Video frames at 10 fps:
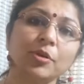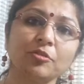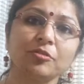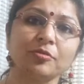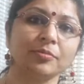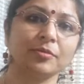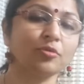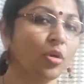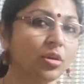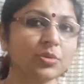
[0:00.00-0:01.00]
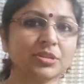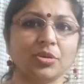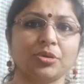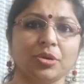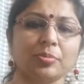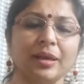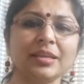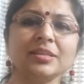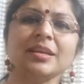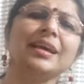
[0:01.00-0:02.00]
of followers on your
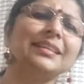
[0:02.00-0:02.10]
page.